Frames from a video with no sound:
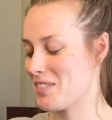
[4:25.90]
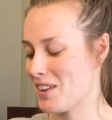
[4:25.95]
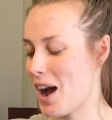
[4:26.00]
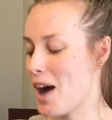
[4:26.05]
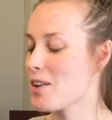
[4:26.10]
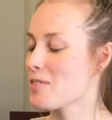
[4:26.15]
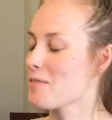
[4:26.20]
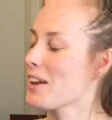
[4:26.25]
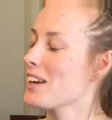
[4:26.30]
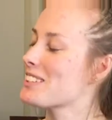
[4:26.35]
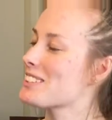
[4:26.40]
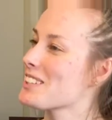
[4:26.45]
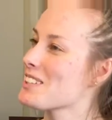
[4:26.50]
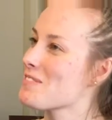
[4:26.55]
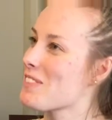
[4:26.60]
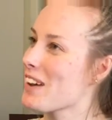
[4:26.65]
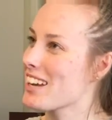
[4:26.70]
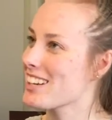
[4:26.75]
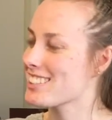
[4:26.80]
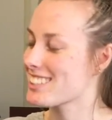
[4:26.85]
I'll make sure the
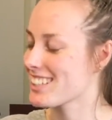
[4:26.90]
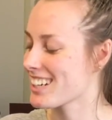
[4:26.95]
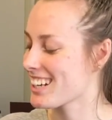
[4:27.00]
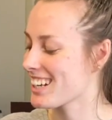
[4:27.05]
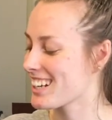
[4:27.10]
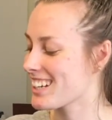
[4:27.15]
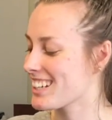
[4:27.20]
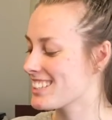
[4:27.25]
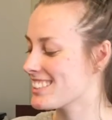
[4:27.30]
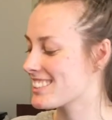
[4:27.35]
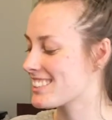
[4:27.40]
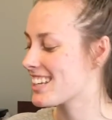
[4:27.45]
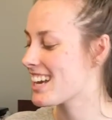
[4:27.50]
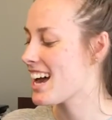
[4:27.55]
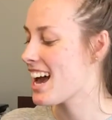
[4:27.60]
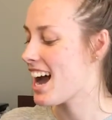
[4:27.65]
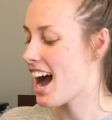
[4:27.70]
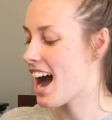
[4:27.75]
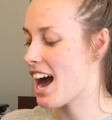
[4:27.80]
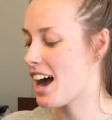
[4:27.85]
patient is
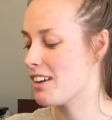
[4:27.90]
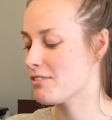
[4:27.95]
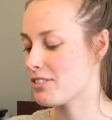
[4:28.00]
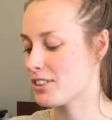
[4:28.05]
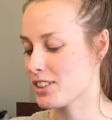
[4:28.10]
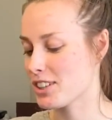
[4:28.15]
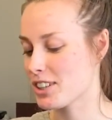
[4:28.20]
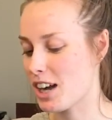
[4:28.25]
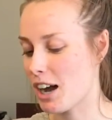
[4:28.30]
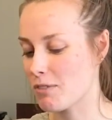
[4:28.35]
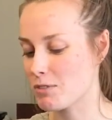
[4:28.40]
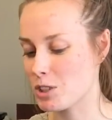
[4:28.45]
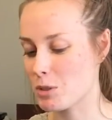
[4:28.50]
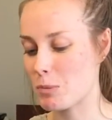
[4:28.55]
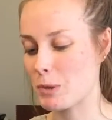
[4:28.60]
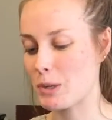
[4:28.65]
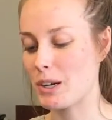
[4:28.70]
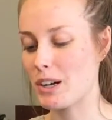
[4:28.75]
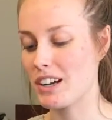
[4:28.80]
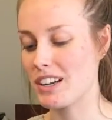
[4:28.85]
feeling
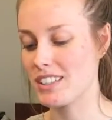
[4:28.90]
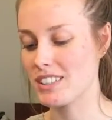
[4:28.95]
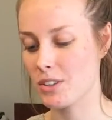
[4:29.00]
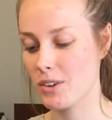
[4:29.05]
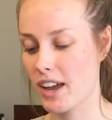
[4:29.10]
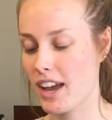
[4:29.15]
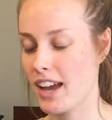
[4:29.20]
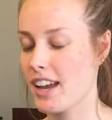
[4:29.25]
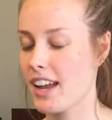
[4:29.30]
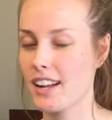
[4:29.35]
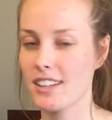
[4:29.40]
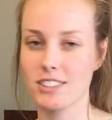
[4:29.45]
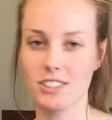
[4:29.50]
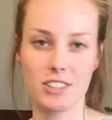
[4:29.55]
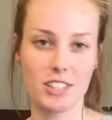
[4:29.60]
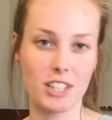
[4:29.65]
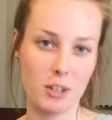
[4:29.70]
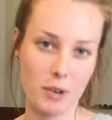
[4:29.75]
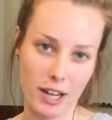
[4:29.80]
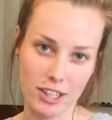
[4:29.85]
comfortable and is okay, answer
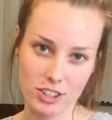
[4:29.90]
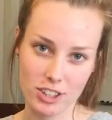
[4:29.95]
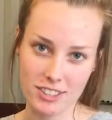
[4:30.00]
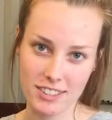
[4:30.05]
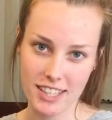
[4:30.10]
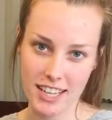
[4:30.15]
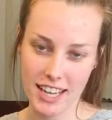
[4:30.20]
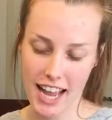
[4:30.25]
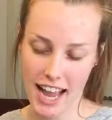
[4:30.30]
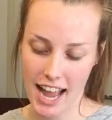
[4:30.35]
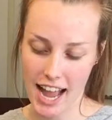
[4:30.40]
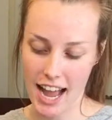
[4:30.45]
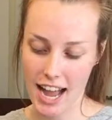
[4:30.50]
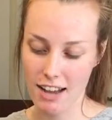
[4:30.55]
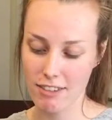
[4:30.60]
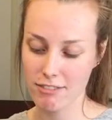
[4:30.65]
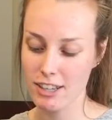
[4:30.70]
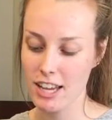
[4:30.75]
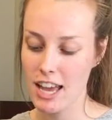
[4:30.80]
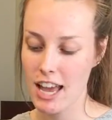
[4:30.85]
any questions they
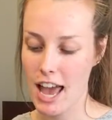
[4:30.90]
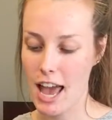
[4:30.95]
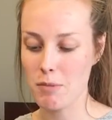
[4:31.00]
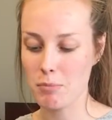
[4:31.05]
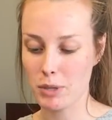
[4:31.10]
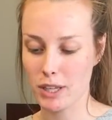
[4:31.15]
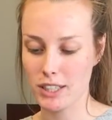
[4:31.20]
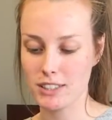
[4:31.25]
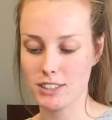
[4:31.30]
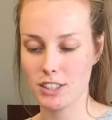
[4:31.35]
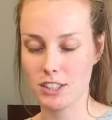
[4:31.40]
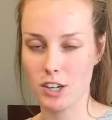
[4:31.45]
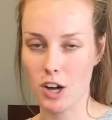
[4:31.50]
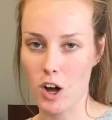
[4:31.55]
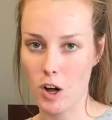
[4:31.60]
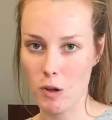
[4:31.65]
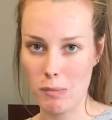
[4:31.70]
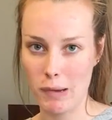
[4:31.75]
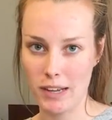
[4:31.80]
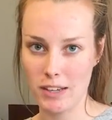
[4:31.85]
have, and place their
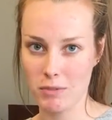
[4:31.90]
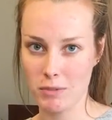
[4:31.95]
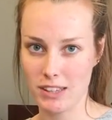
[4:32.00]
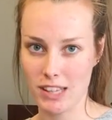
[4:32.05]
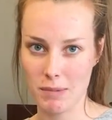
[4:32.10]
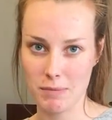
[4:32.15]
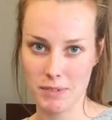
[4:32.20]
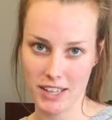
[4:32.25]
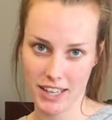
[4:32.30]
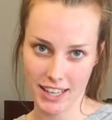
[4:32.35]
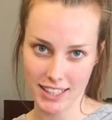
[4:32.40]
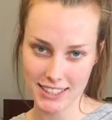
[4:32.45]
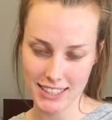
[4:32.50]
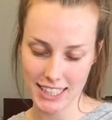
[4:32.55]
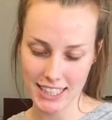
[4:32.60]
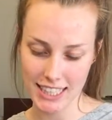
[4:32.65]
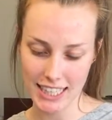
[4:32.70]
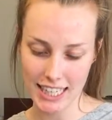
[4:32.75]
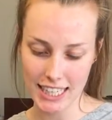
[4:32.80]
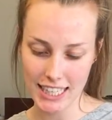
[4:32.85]
call button with them in case they
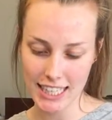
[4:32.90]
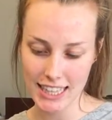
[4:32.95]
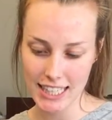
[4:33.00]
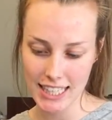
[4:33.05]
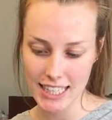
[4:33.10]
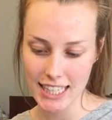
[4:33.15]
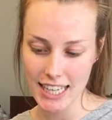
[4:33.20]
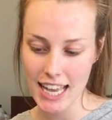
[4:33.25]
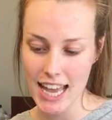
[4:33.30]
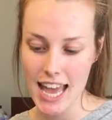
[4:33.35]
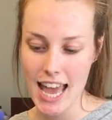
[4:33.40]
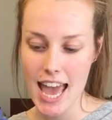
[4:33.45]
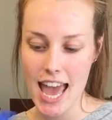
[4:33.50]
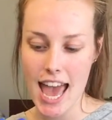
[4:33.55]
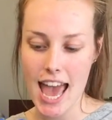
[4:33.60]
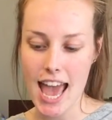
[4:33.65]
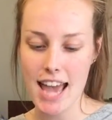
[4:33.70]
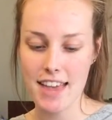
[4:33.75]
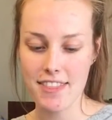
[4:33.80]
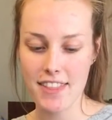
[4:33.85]
need anything.
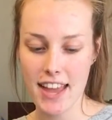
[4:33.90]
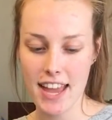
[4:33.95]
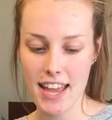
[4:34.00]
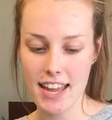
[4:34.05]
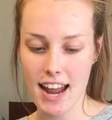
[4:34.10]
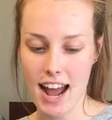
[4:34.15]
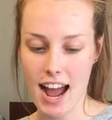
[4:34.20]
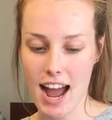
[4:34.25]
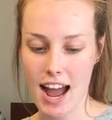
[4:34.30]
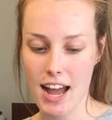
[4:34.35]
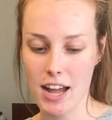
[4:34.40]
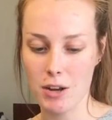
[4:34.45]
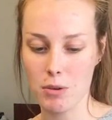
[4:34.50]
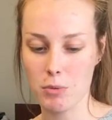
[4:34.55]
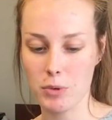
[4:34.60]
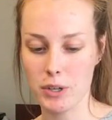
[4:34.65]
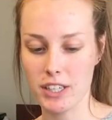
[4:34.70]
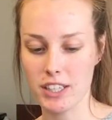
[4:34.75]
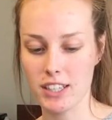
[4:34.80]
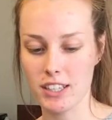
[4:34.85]
And then I
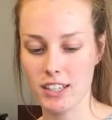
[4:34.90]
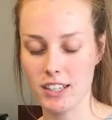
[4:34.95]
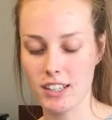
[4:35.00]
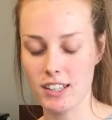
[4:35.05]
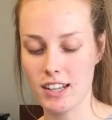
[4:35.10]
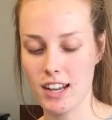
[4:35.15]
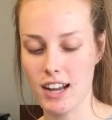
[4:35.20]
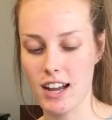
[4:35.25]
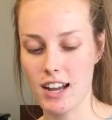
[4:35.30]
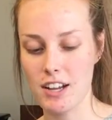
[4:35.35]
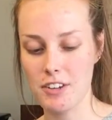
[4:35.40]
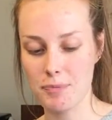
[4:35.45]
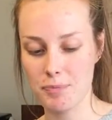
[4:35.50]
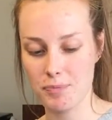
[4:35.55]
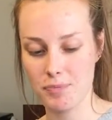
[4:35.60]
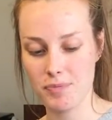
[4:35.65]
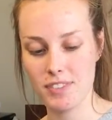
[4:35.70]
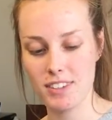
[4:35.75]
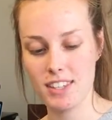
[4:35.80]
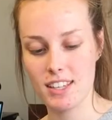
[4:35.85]
will
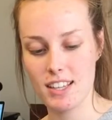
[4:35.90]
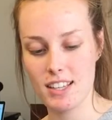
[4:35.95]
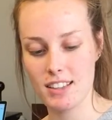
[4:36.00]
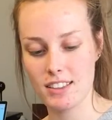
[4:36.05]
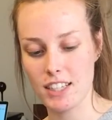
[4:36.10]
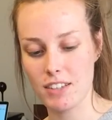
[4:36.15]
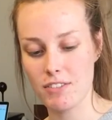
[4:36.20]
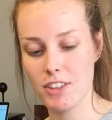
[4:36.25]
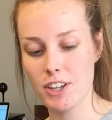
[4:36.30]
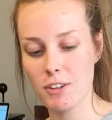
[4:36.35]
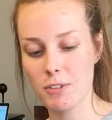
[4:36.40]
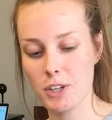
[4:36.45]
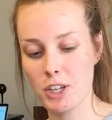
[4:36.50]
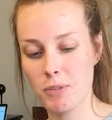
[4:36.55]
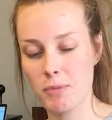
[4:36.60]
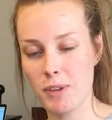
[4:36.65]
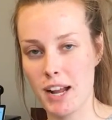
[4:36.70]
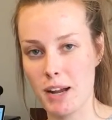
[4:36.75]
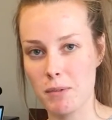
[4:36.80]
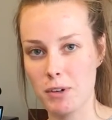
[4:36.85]
leave their room,
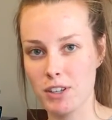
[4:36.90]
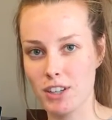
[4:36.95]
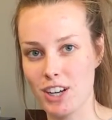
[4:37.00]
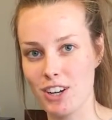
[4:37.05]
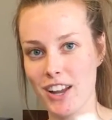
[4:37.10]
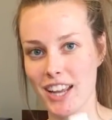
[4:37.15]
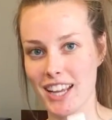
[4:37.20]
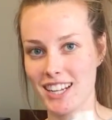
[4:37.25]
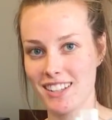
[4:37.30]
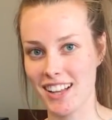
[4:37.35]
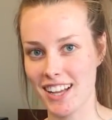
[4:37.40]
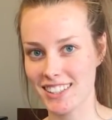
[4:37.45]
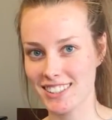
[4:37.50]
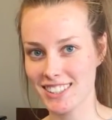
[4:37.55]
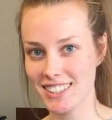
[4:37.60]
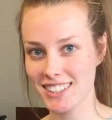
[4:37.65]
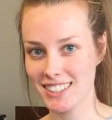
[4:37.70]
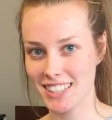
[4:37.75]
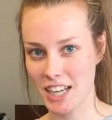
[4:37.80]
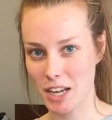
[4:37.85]
and I will go analyze
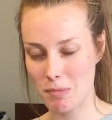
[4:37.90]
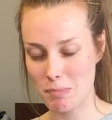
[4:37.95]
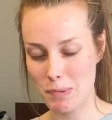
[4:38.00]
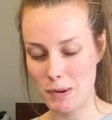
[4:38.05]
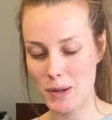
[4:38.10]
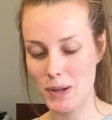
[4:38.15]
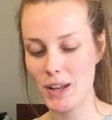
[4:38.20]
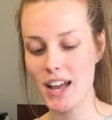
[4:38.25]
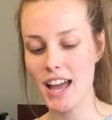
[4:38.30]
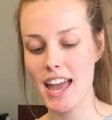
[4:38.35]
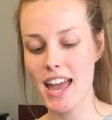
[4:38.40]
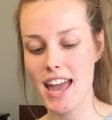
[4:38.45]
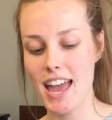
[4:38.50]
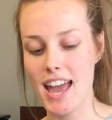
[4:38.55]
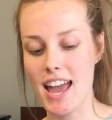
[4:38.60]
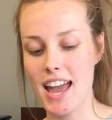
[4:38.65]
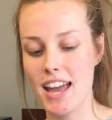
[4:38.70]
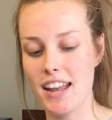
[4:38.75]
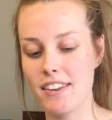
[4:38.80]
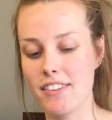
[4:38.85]
the sample
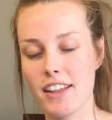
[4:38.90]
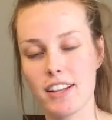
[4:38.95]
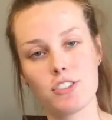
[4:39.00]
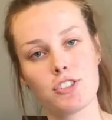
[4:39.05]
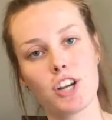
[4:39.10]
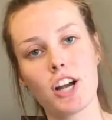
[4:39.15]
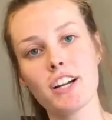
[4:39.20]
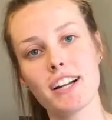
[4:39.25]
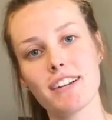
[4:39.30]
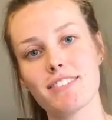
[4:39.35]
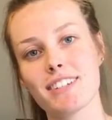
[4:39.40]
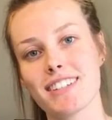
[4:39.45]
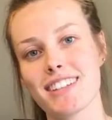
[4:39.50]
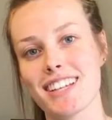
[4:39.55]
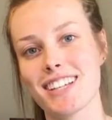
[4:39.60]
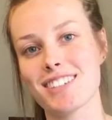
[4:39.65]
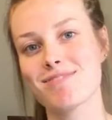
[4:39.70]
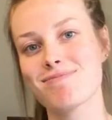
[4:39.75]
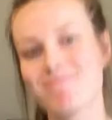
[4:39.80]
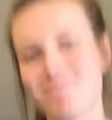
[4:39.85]
and then chart
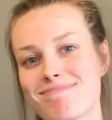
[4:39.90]
everything.